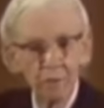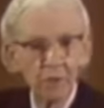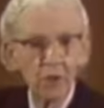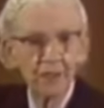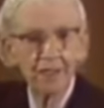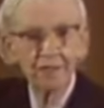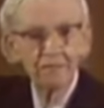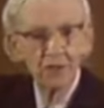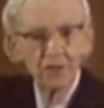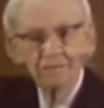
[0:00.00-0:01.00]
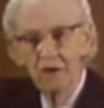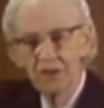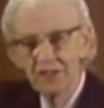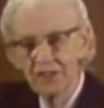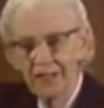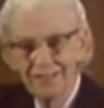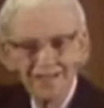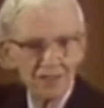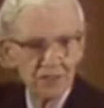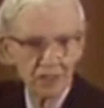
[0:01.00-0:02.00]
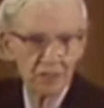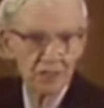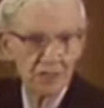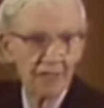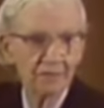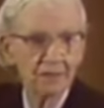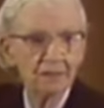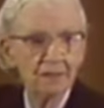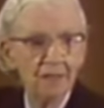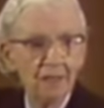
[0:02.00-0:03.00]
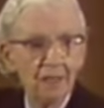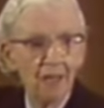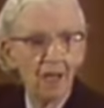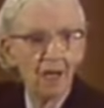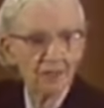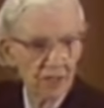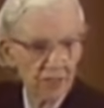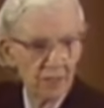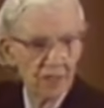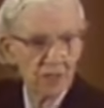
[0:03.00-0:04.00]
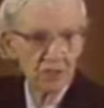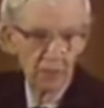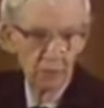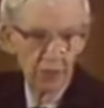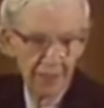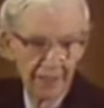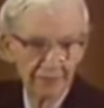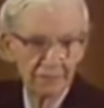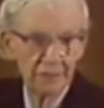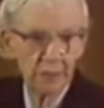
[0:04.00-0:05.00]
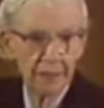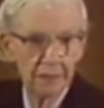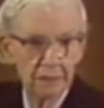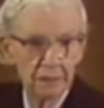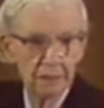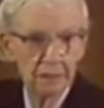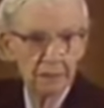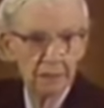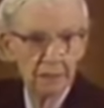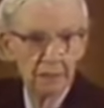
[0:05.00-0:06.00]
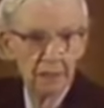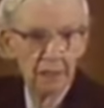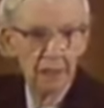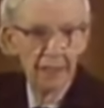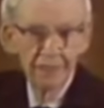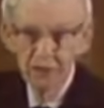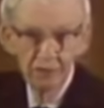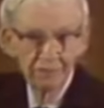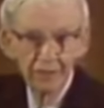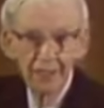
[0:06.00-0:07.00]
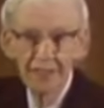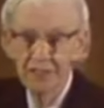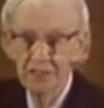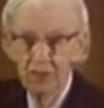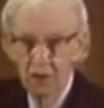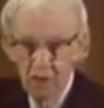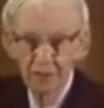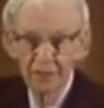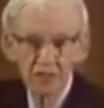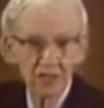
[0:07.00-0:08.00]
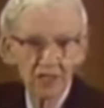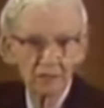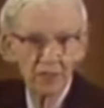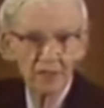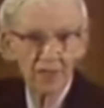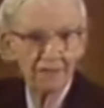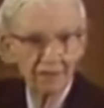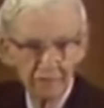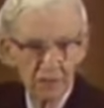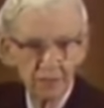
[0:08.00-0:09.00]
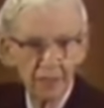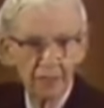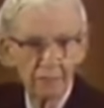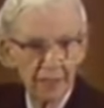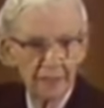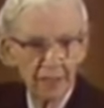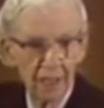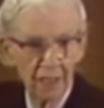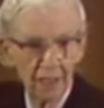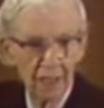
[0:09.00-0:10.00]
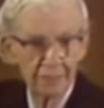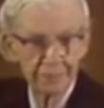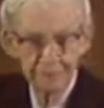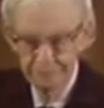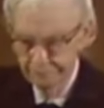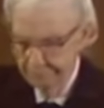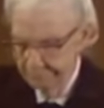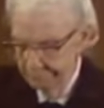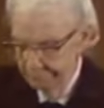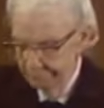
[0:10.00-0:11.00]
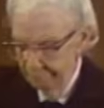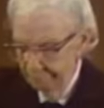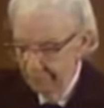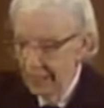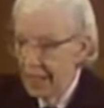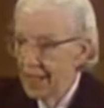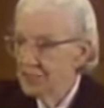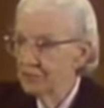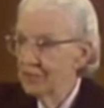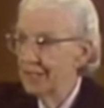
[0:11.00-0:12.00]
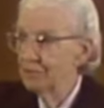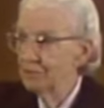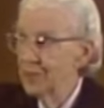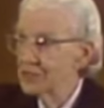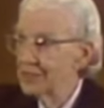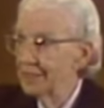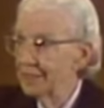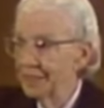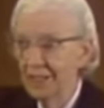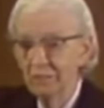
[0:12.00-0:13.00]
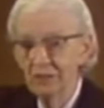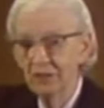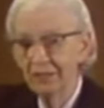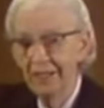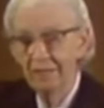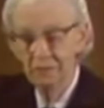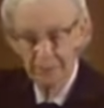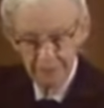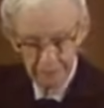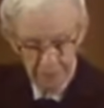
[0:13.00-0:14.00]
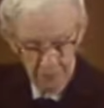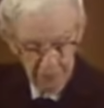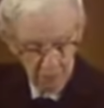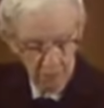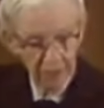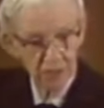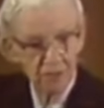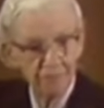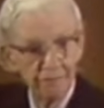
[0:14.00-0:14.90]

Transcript: reported on the 1st of August, 1967, on 6 months temporary active duty. And so far, it is the longest 6 months I've ever spent in my entire life. As for Navy personnel, they gave me 2 Navy men, DP3s,